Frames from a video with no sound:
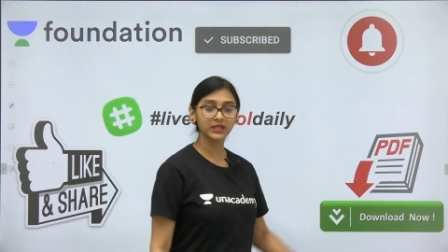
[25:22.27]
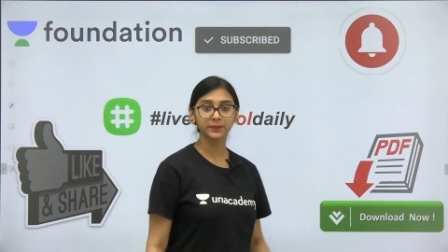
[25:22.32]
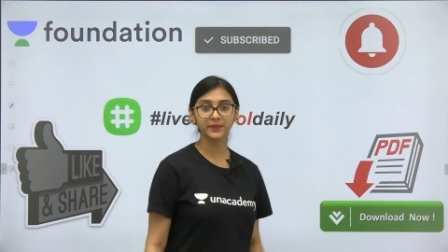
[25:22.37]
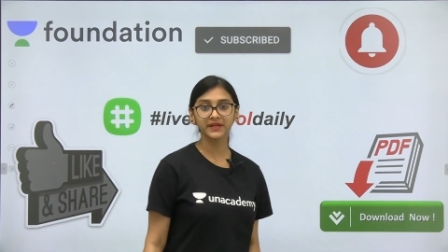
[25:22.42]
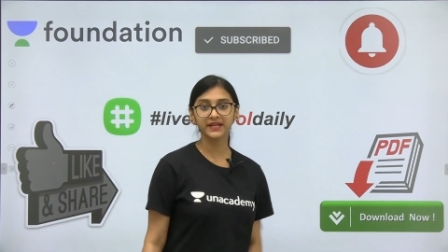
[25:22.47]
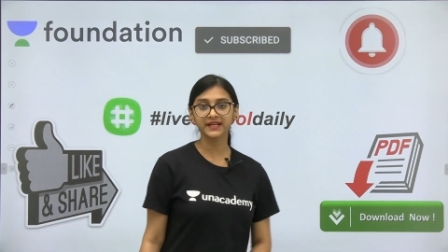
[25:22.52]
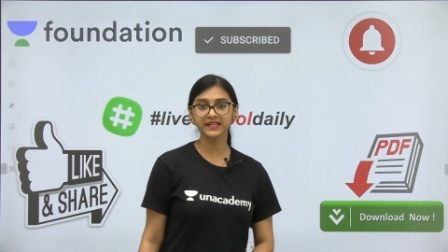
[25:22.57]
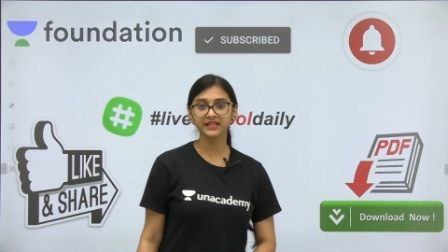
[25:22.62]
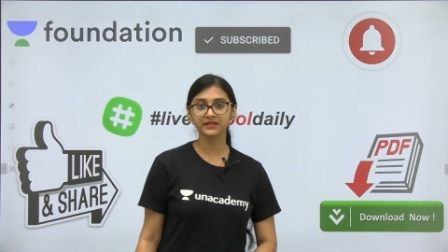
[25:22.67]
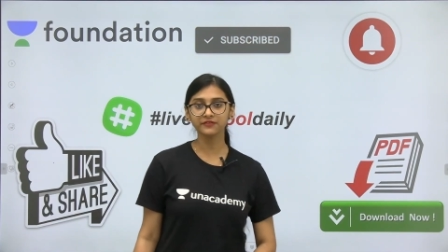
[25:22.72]
the
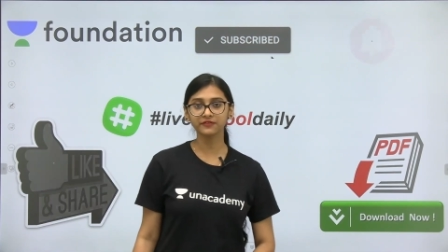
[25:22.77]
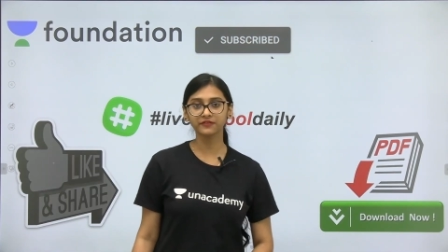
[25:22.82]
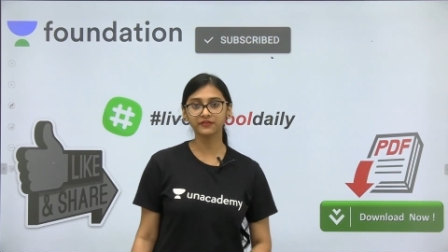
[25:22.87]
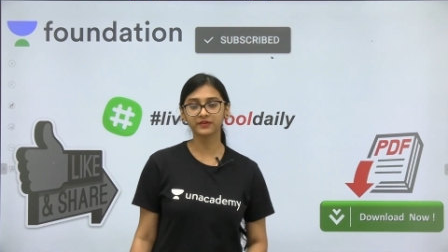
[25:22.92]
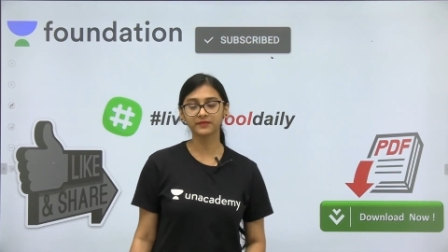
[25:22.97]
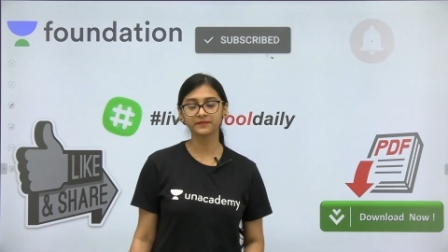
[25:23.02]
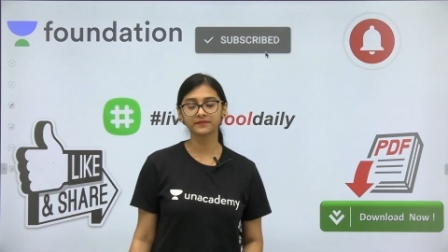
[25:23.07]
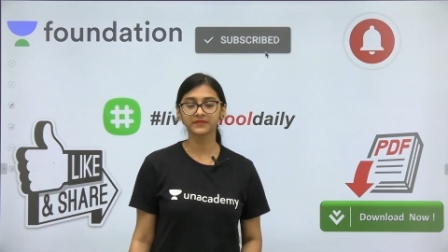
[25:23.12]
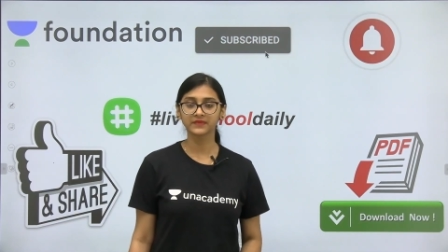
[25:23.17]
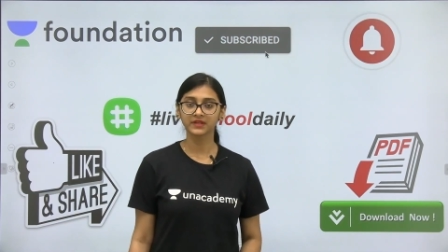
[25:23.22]
PDF.
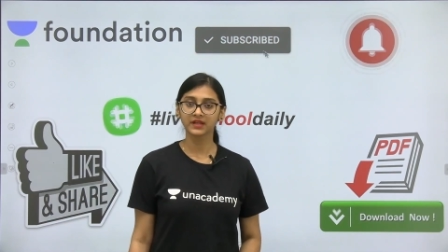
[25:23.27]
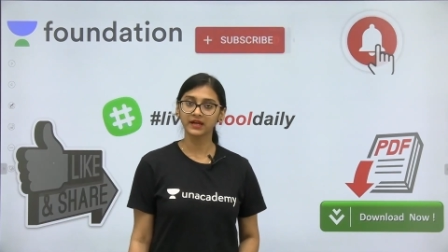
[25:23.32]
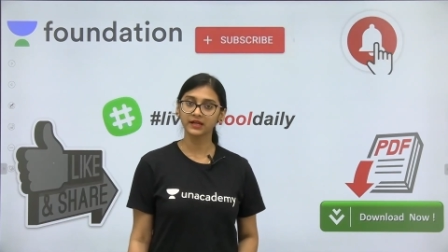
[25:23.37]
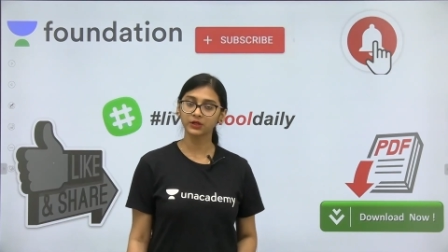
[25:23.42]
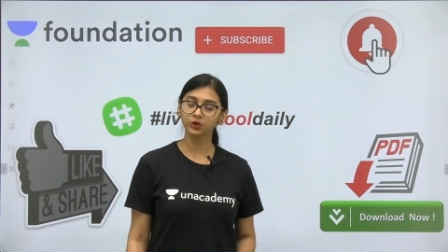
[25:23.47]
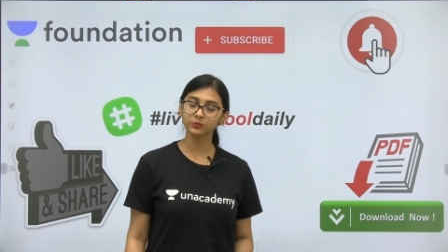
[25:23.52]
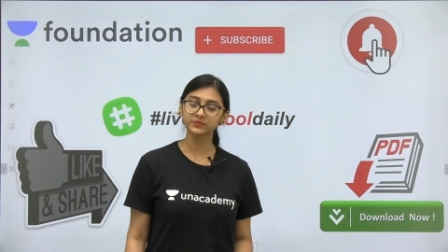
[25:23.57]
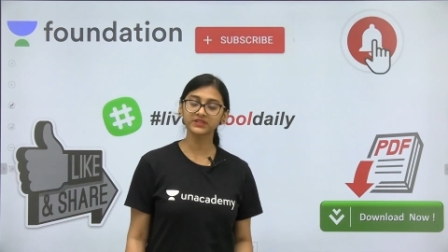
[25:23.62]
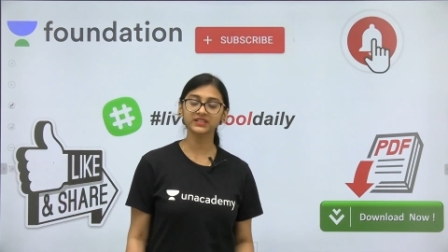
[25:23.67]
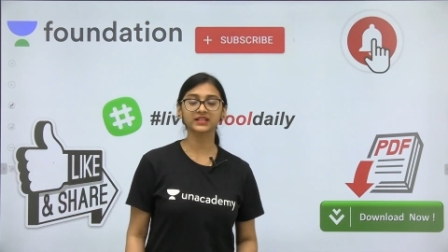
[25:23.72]

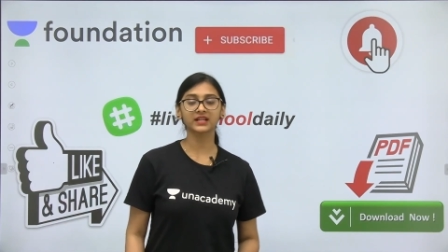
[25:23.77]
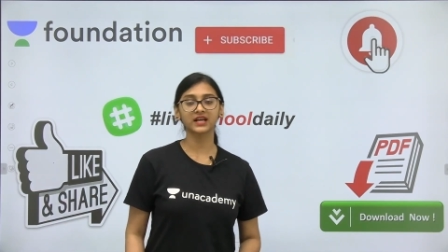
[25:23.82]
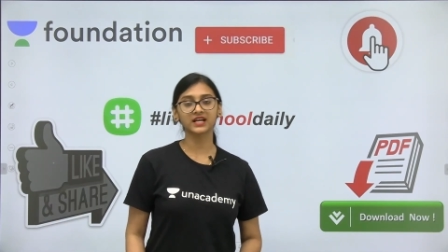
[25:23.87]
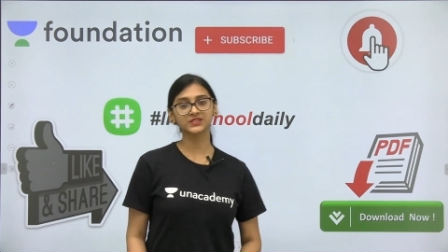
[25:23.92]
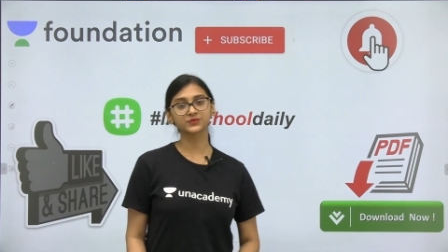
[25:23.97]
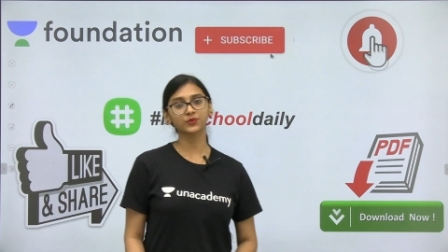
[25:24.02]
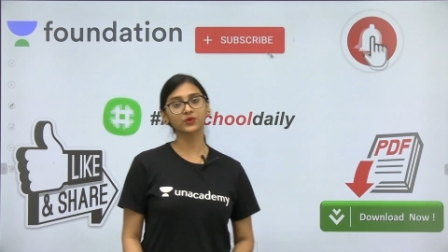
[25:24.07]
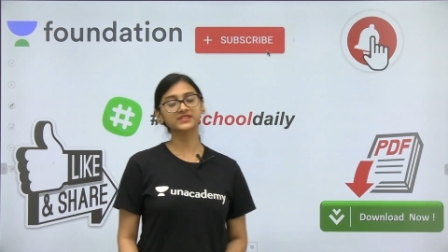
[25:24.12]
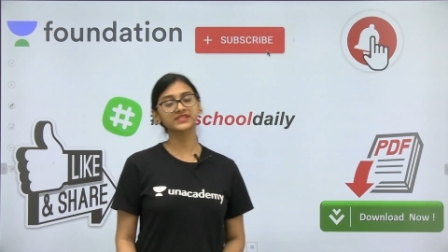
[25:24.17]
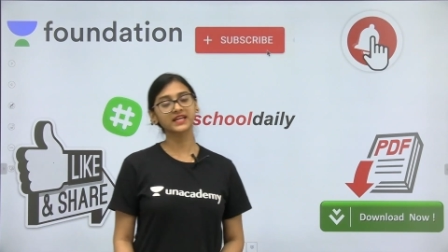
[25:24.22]
I hope the
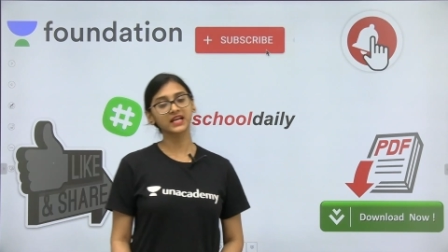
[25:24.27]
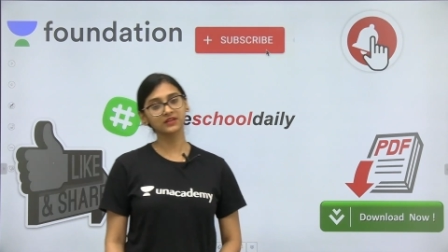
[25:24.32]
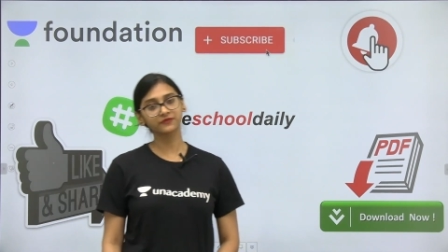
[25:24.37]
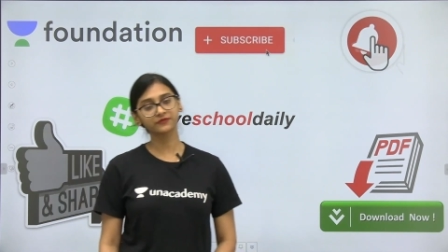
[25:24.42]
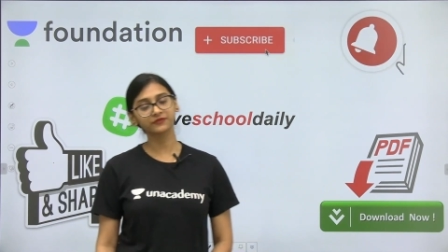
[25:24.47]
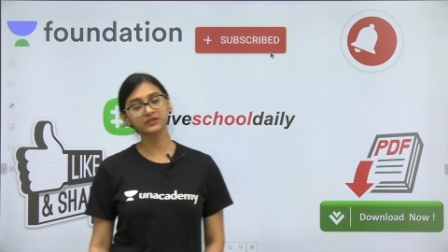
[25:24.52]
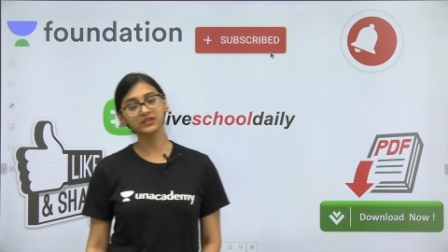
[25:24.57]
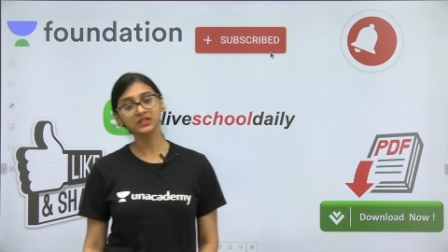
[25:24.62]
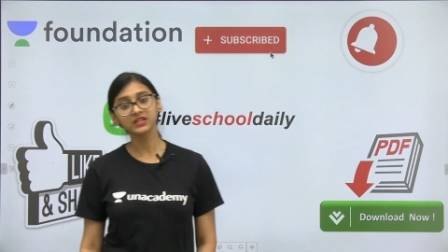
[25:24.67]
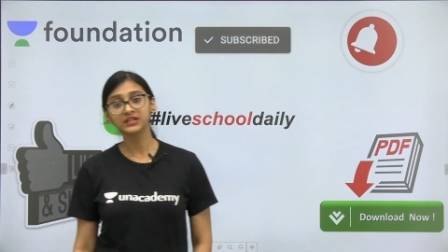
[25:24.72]
class was
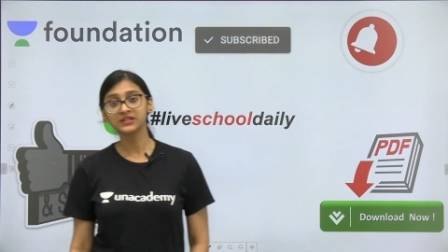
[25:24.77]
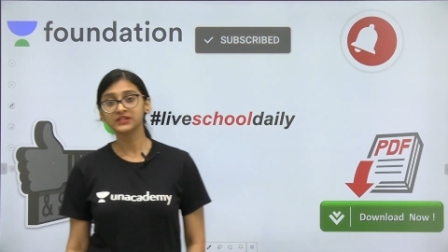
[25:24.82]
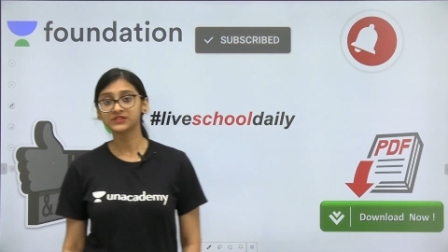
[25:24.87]
helpful.